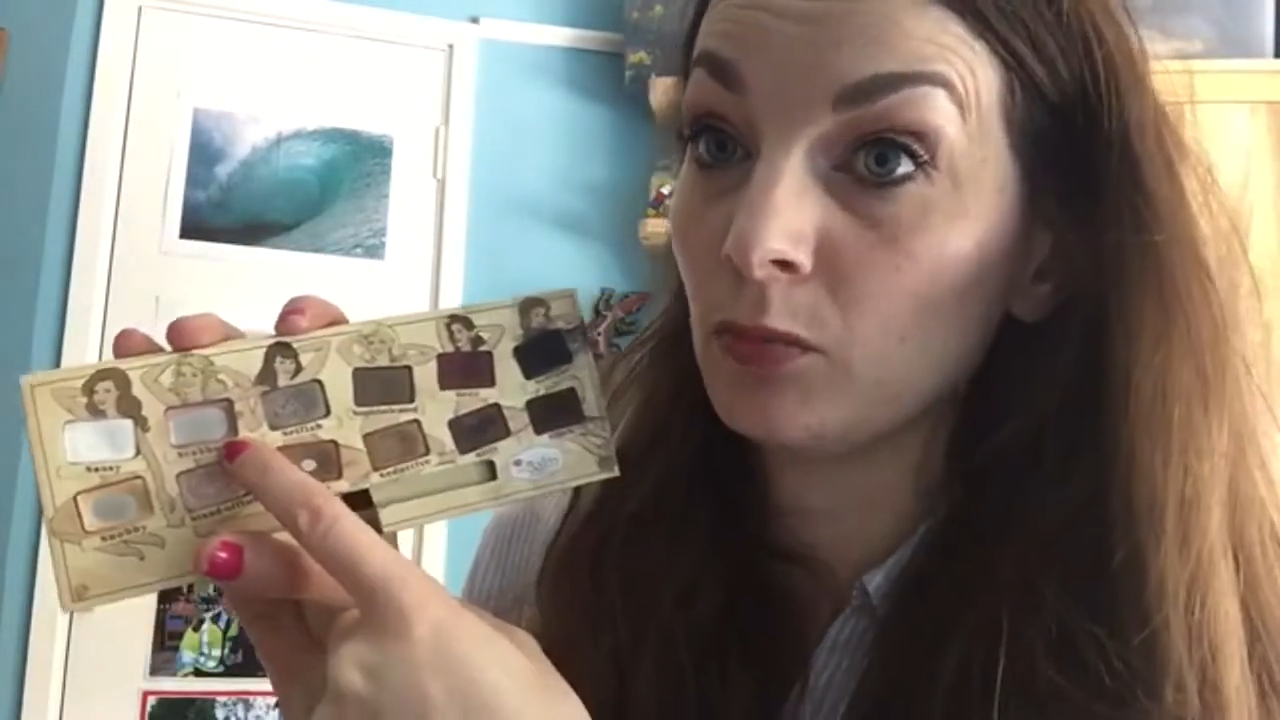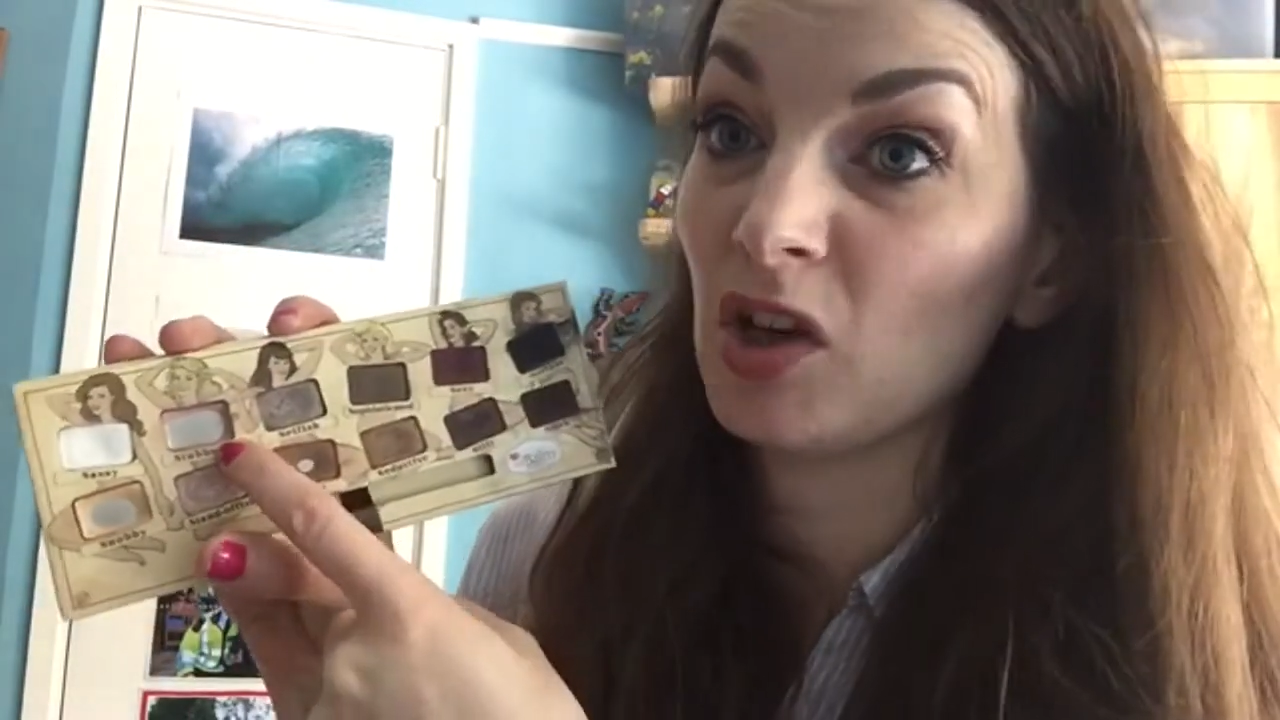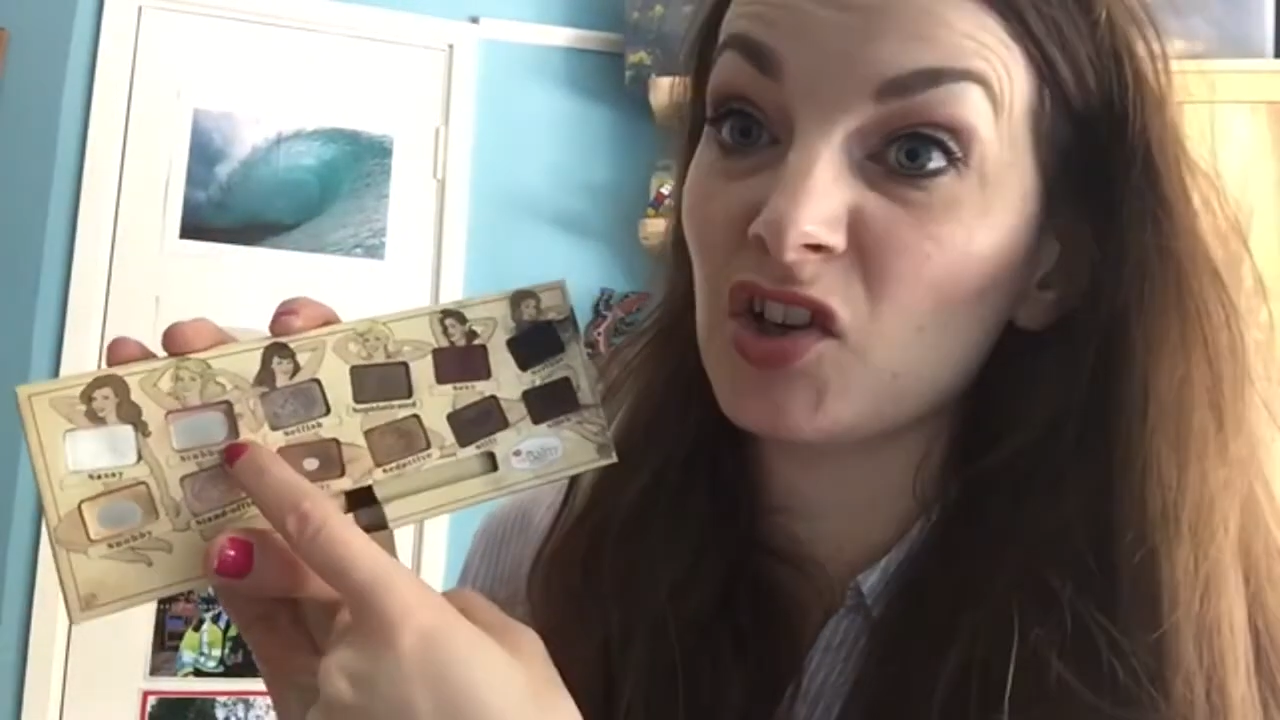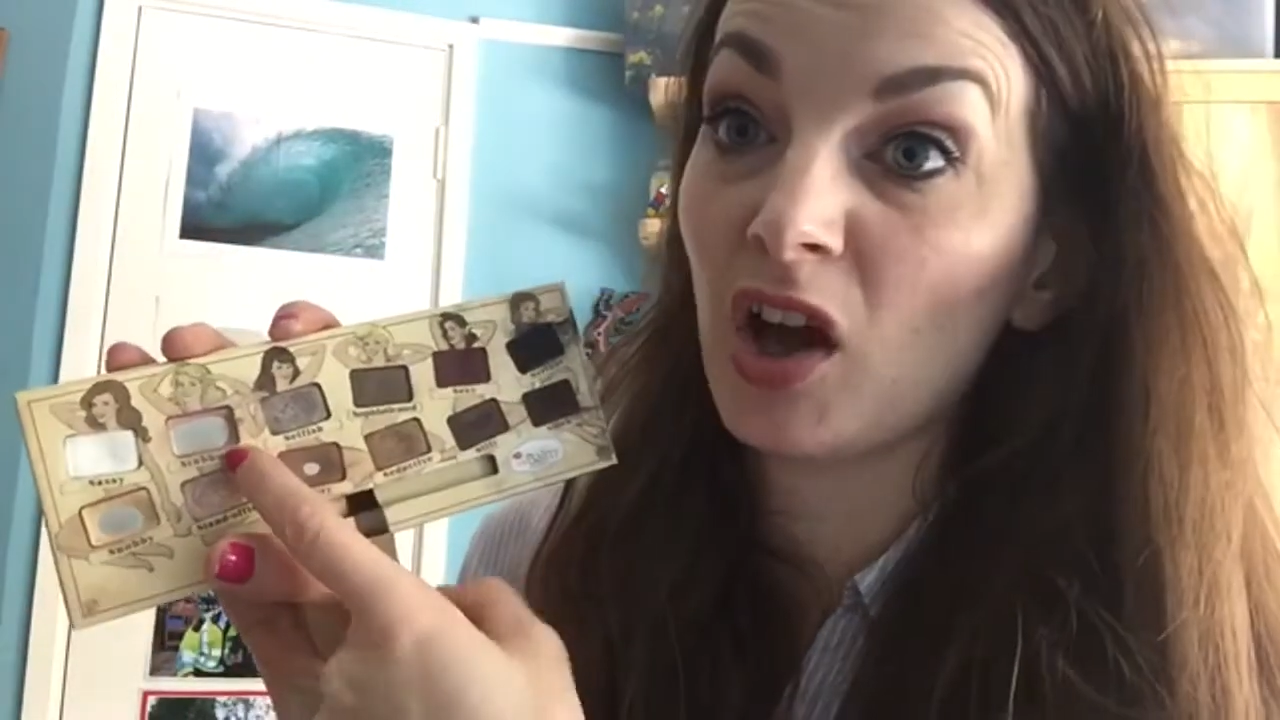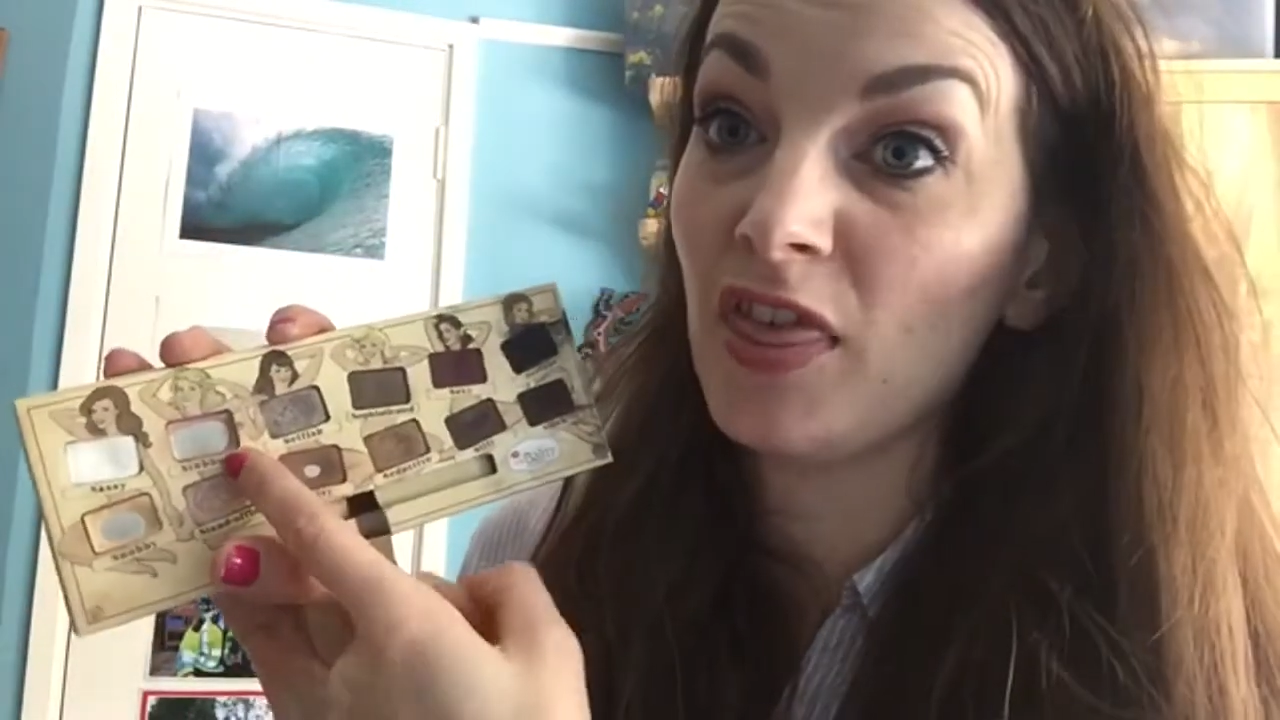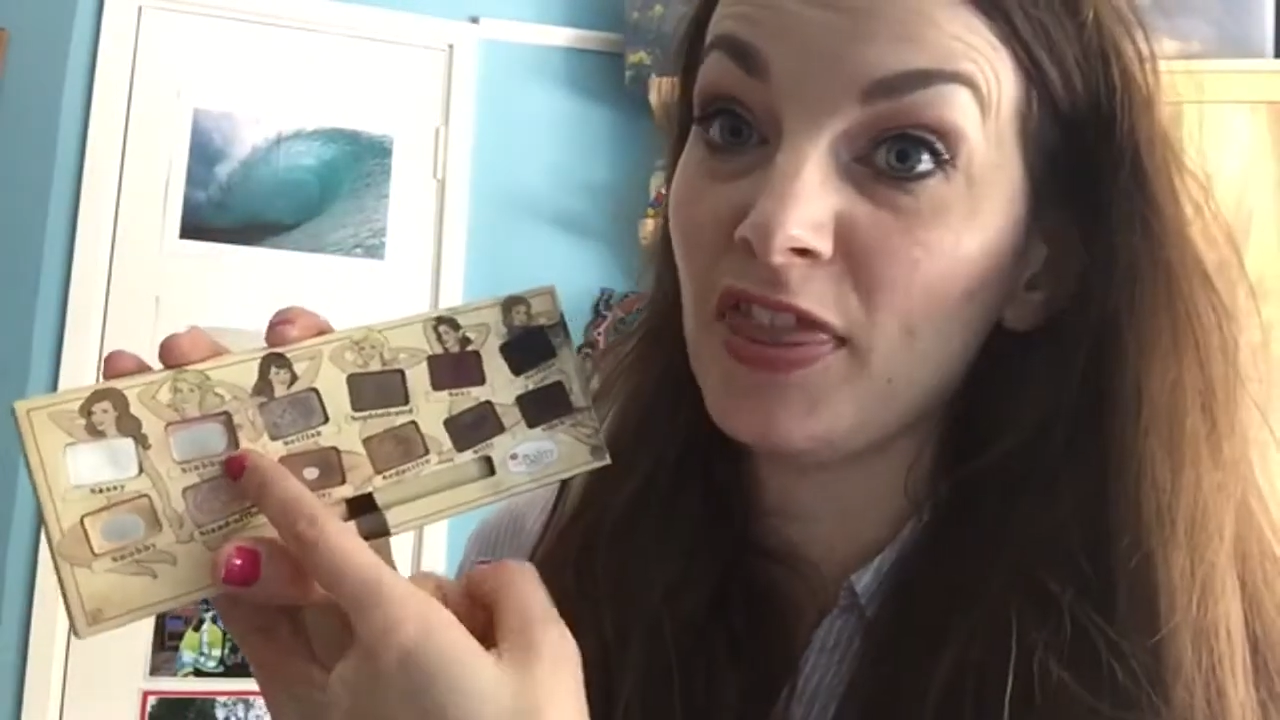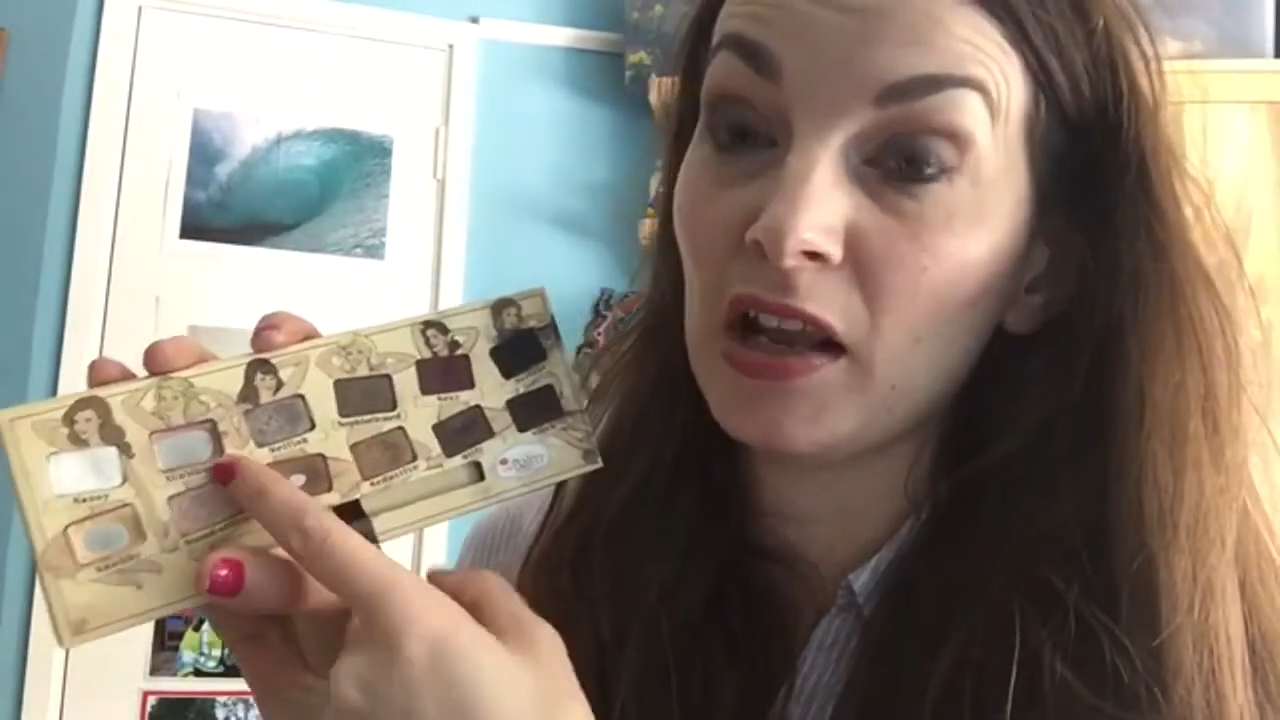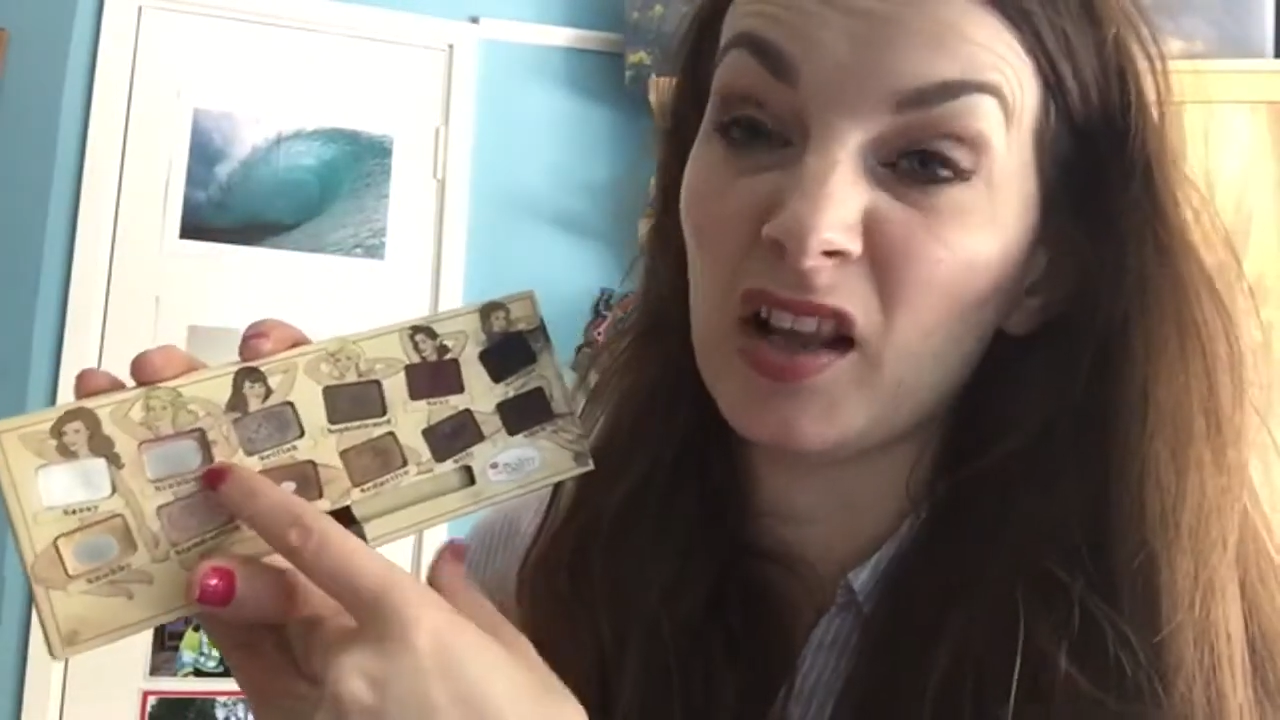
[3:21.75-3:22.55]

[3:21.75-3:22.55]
which I think